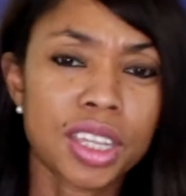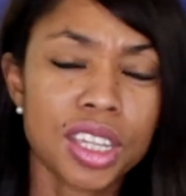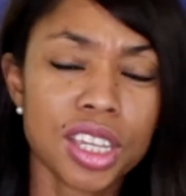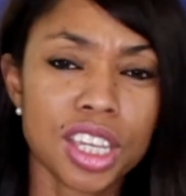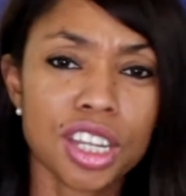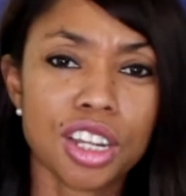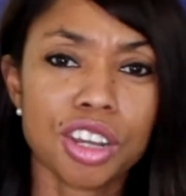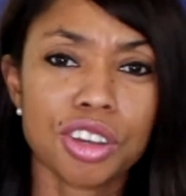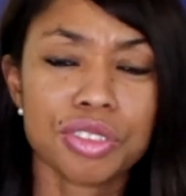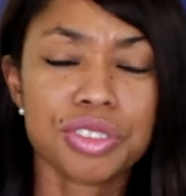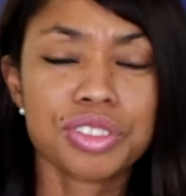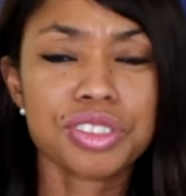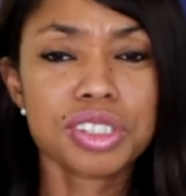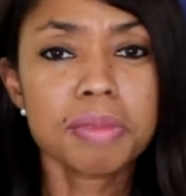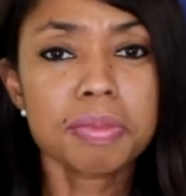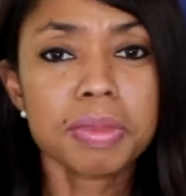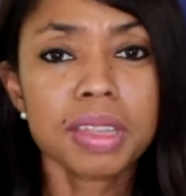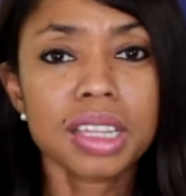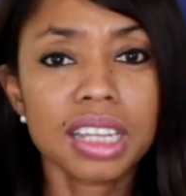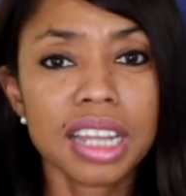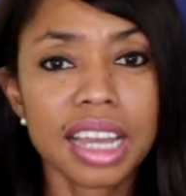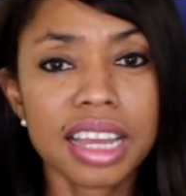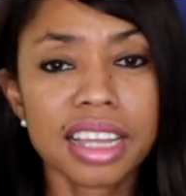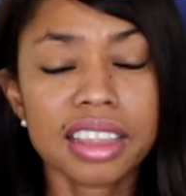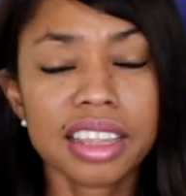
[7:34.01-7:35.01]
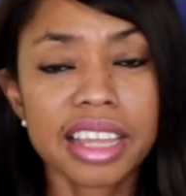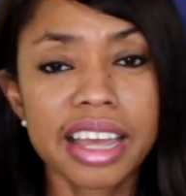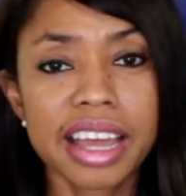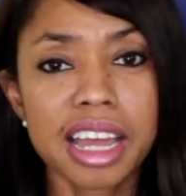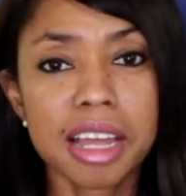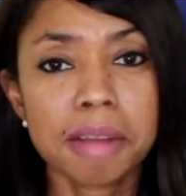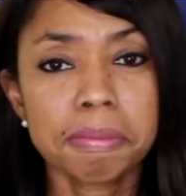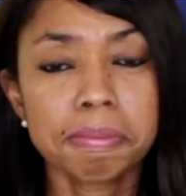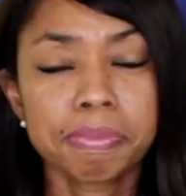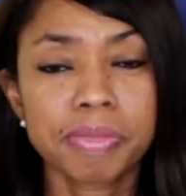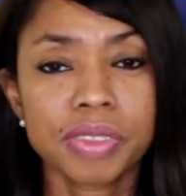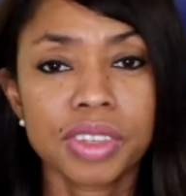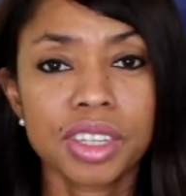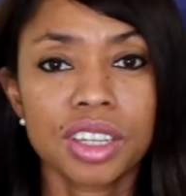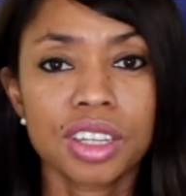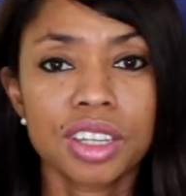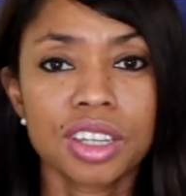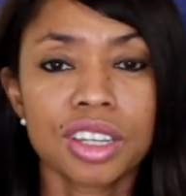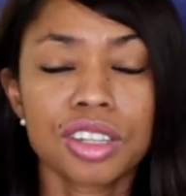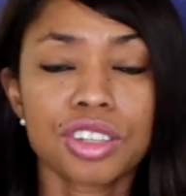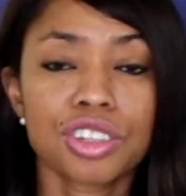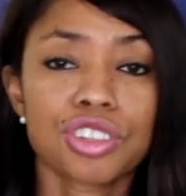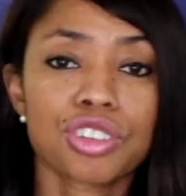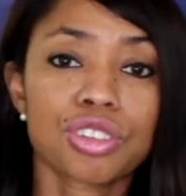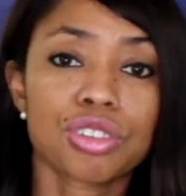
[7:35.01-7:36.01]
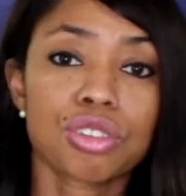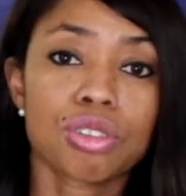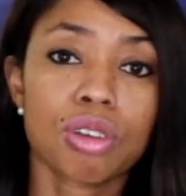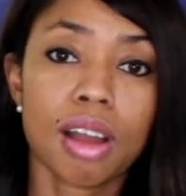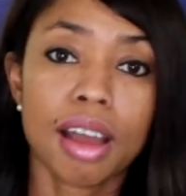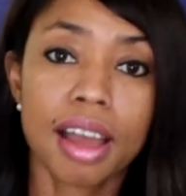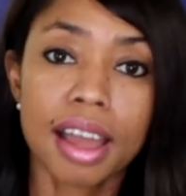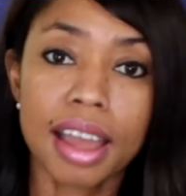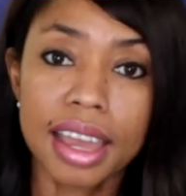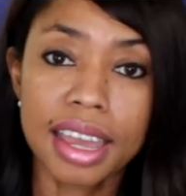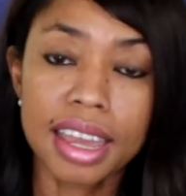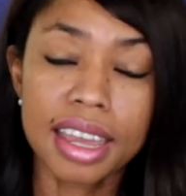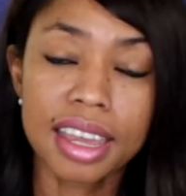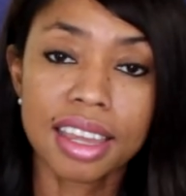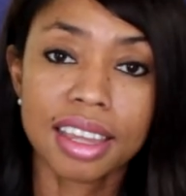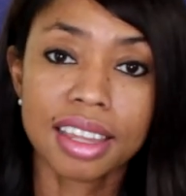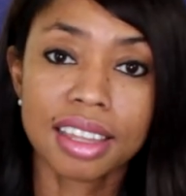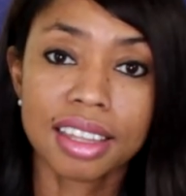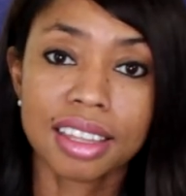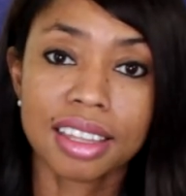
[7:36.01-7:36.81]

you know, something like that, try